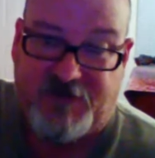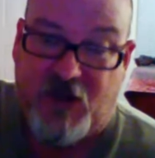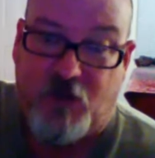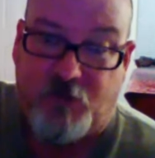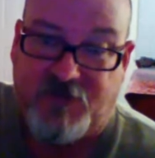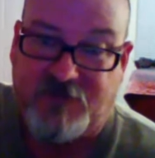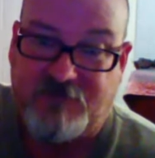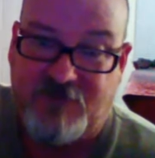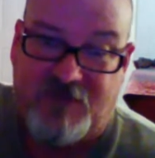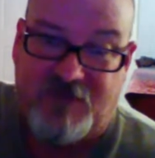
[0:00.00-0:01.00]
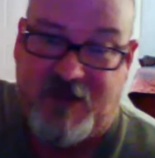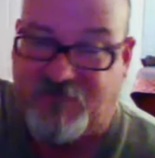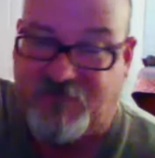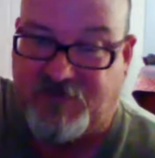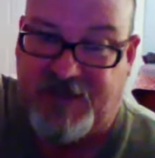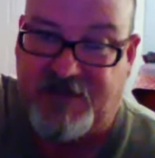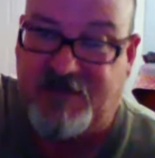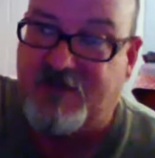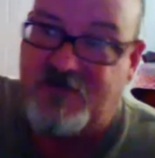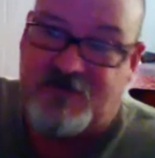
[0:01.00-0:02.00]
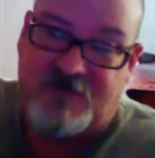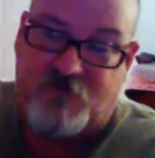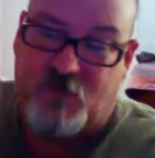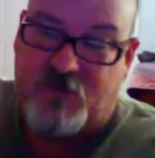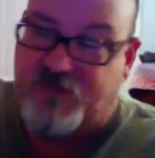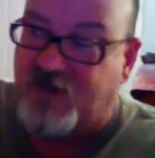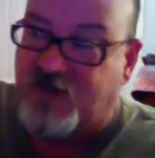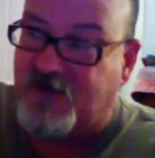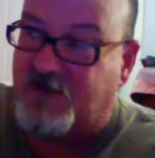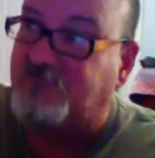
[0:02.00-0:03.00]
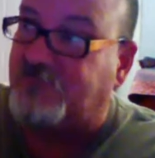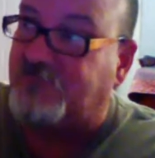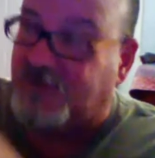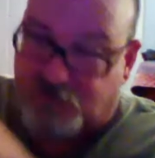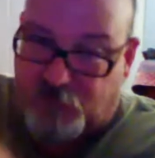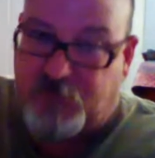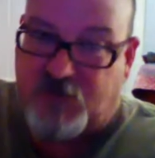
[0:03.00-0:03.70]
open. You know, they have a lid with uh, like a little pulley